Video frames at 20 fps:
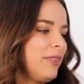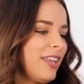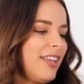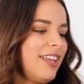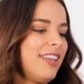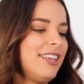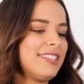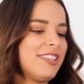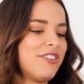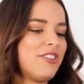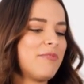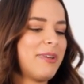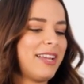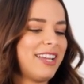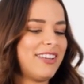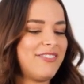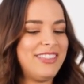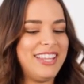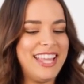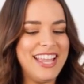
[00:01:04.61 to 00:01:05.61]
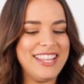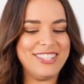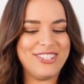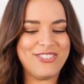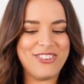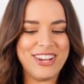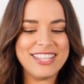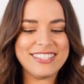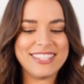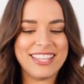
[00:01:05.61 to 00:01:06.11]
is a Rebecca Vallance
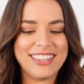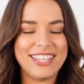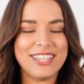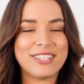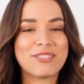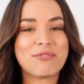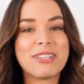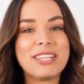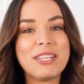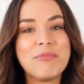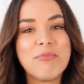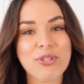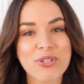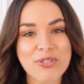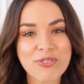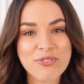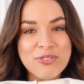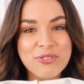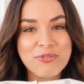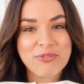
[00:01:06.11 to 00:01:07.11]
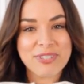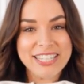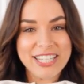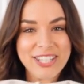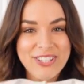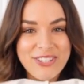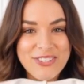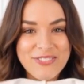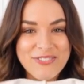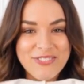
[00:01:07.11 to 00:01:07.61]
dress. I think it's really beautiful, really
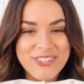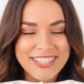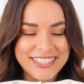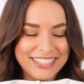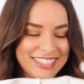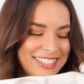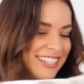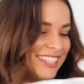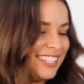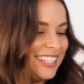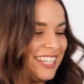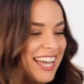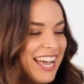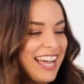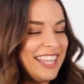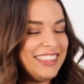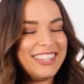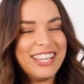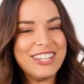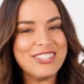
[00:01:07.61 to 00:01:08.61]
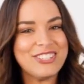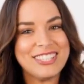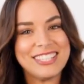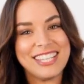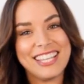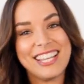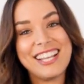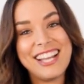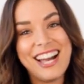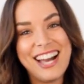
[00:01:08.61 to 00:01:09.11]
cute for a, a lunch. It's
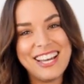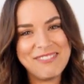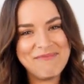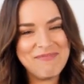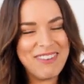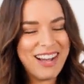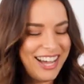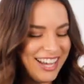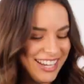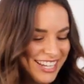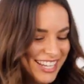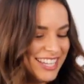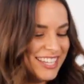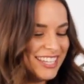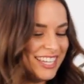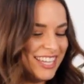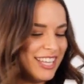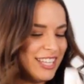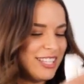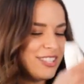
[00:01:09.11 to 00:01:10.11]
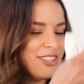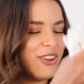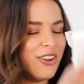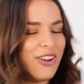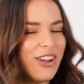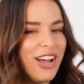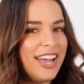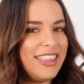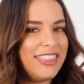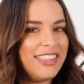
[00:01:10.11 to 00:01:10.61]
like a garden party.
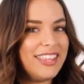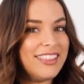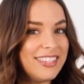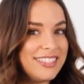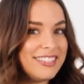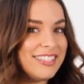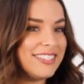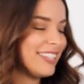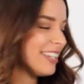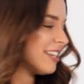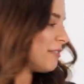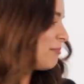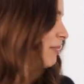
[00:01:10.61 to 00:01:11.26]
So I think this is gonna